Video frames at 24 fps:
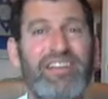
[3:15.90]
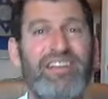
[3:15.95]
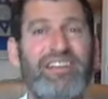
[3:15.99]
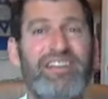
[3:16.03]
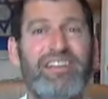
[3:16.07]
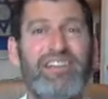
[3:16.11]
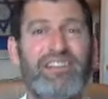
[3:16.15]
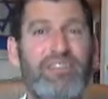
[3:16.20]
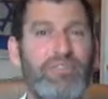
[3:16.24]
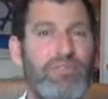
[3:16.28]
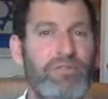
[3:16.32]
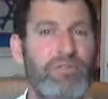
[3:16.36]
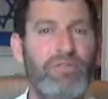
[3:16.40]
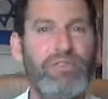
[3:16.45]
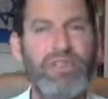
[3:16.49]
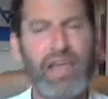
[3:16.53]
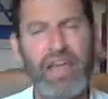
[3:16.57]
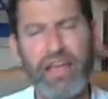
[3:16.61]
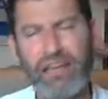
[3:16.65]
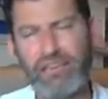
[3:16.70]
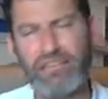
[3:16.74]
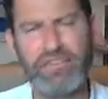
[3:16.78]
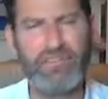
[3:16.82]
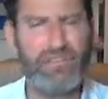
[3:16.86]
to
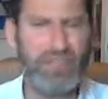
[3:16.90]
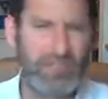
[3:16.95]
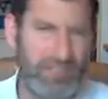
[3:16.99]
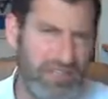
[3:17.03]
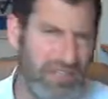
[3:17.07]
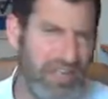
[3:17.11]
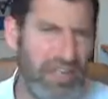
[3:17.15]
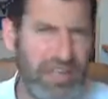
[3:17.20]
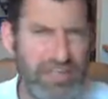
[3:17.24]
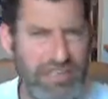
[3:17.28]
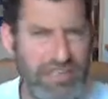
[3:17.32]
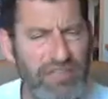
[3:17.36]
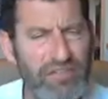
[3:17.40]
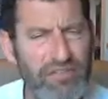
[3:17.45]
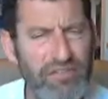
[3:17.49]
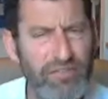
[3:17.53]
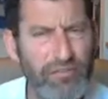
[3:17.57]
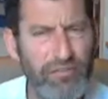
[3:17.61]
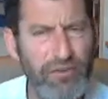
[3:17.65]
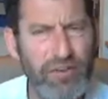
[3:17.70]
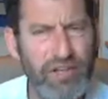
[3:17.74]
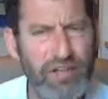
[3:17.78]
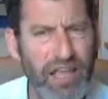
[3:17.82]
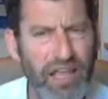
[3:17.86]
2000, to
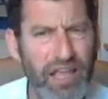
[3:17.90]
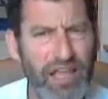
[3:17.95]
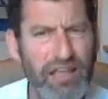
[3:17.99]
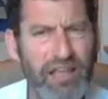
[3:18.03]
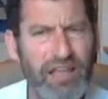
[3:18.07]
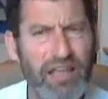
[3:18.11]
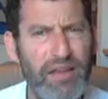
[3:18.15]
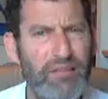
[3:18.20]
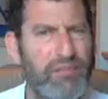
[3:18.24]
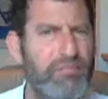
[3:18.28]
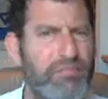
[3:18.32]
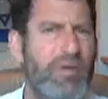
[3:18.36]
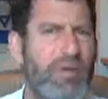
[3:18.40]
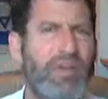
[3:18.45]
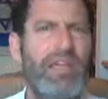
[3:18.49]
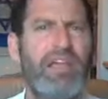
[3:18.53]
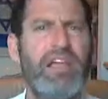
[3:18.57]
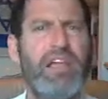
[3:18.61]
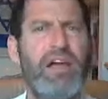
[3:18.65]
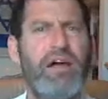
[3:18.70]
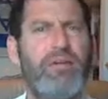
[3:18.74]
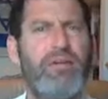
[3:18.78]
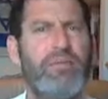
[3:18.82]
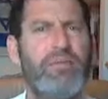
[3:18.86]
1948, and
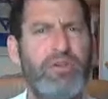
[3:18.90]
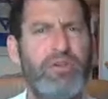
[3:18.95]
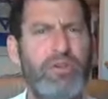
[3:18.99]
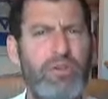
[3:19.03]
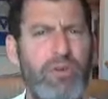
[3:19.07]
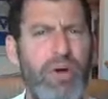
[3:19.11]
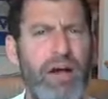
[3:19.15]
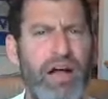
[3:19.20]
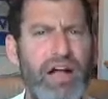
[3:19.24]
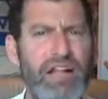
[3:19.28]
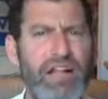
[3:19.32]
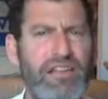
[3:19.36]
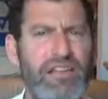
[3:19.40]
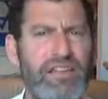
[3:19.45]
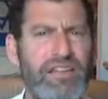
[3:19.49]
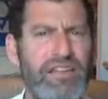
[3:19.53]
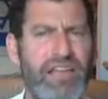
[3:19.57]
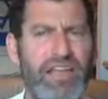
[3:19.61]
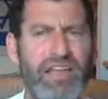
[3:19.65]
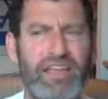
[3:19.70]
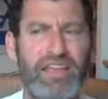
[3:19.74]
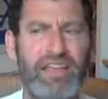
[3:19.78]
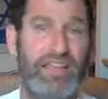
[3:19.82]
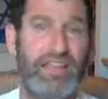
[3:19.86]
making up a new
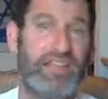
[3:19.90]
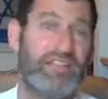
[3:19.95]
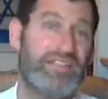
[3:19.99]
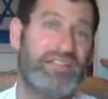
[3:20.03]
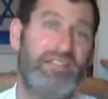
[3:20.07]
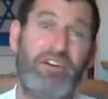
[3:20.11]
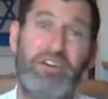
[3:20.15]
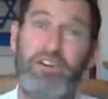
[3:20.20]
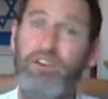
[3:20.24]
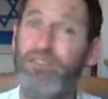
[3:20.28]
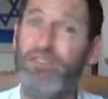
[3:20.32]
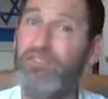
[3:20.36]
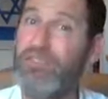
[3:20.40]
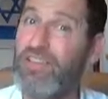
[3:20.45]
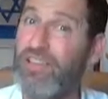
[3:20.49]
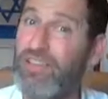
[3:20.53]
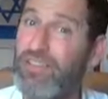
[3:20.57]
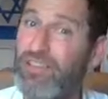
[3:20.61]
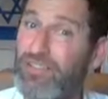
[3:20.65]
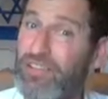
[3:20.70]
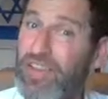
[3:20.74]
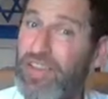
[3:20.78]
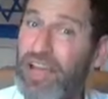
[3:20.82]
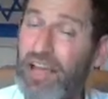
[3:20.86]
holiday? That's a whole
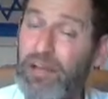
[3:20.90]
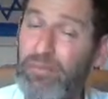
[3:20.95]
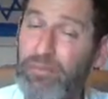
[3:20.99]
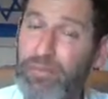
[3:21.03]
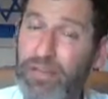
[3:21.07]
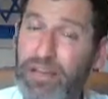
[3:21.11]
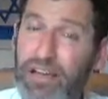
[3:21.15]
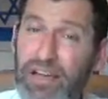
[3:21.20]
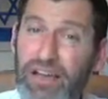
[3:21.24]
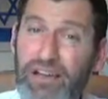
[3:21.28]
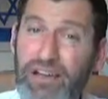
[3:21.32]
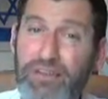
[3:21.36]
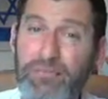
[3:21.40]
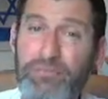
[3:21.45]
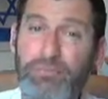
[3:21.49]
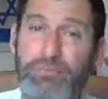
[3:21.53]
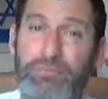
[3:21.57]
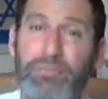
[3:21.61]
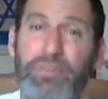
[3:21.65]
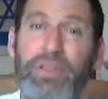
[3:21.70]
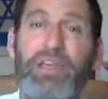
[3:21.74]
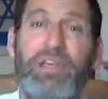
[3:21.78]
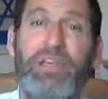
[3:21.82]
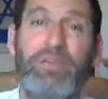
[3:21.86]
nother phenomena.
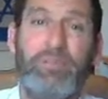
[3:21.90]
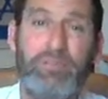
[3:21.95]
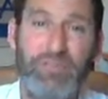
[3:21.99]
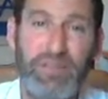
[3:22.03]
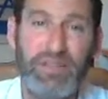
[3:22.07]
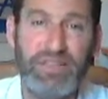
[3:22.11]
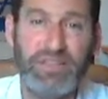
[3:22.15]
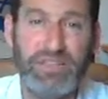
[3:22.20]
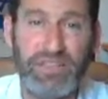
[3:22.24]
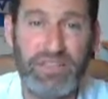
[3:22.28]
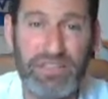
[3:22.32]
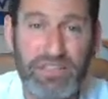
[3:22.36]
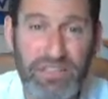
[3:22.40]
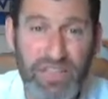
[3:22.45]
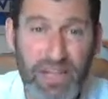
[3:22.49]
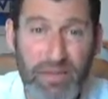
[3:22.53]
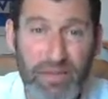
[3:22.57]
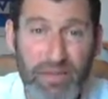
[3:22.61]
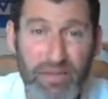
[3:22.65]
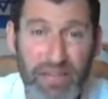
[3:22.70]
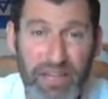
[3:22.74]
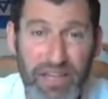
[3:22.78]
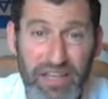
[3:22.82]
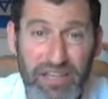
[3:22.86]
Yetz
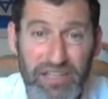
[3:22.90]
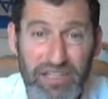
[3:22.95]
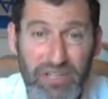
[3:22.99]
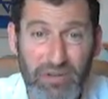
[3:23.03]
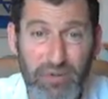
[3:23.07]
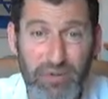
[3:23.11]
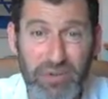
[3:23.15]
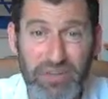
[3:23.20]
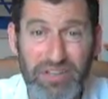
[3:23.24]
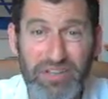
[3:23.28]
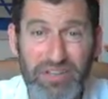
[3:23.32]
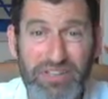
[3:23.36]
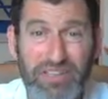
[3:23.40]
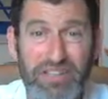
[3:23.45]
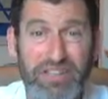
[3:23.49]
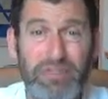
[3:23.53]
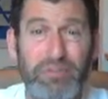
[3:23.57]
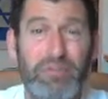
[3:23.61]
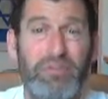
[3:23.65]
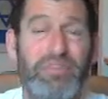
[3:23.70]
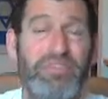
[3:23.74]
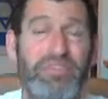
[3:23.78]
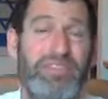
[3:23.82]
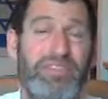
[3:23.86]
Hashem, the next year we'll
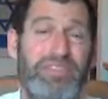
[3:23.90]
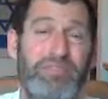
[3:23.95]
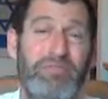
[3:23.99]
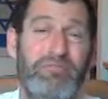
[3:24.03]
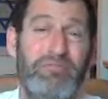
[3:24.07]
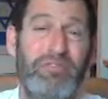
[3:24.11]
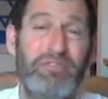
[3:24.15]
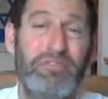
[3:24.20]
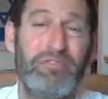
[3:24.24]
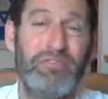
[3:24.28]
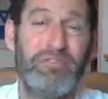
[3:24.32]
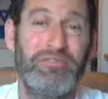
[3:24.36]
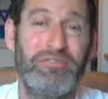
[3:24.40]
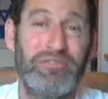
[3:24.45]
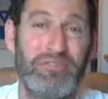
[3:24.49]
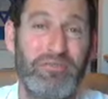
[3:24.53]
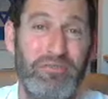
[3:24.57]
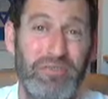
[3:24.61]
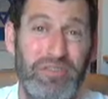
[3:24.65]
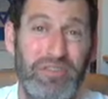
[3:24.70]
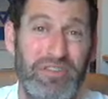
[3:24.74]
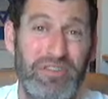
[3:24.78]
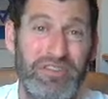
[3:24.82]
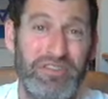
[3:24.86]
continue with this approach,
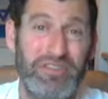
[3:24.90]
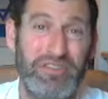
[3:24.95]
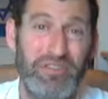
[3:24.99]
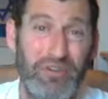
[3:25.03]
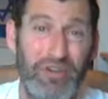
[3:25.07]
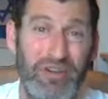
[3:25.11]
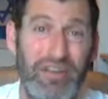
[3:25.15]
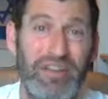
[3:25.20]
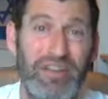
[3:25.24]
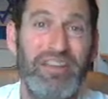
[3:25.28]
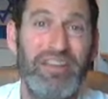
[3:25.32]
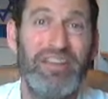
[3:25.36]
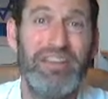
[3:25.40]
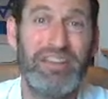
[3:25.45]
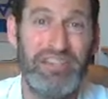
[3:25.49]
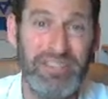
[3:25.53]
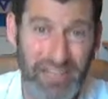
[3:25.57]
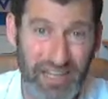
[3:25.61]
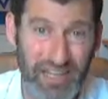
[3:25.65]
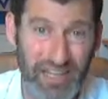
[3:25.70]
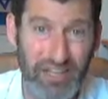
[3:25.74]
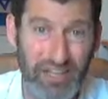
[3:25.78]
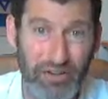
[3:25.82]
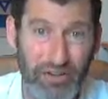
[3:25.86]
with this thought.
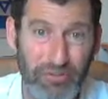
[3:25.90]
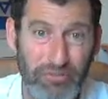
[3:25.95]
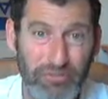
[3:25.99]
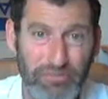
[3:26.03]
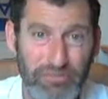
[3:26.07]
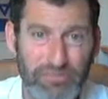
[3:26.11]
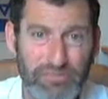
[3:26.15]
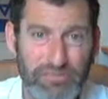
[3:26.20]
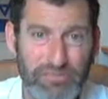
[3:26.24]
Shalom.